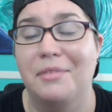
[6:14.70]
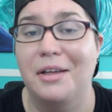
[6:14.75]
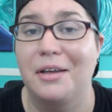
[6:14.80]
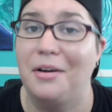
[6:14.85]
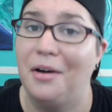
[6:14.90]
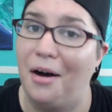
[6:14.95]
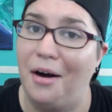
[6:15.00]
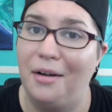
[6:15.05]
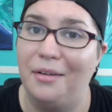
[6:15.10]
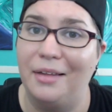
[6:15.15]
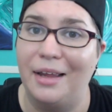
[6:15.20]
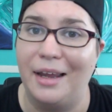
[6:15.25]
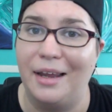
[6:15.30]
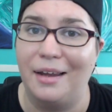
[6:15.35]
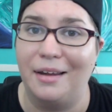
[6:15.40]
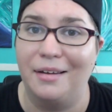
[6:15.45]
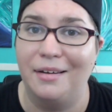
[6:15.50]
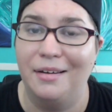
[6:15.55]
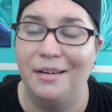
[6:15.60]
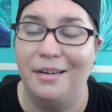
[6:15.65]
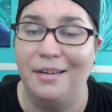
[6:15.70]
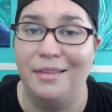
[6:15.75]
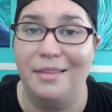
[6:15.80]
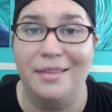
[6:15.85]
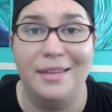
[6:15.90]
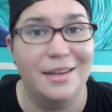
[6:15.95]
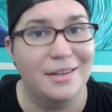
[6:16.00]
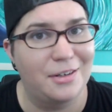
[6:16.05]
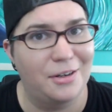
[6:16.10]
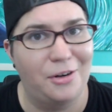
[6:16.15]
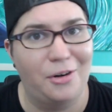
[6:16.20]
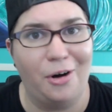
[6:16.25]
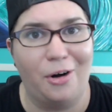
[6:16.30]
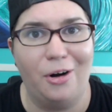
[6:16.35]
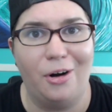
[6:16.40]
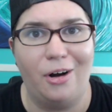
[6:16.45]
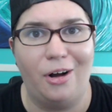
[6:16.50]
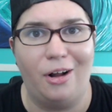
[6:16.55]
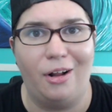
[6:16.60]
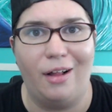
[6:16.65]
calling this
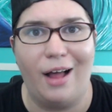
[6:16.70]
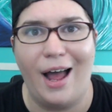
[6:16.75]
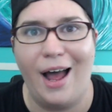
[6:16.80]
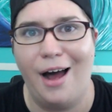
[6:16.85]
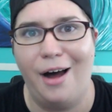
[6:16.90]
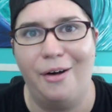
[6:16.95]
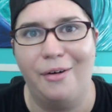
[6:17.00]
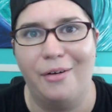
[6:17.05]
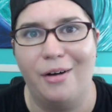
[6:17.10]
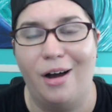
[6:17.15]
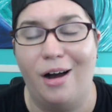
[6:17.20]
girl out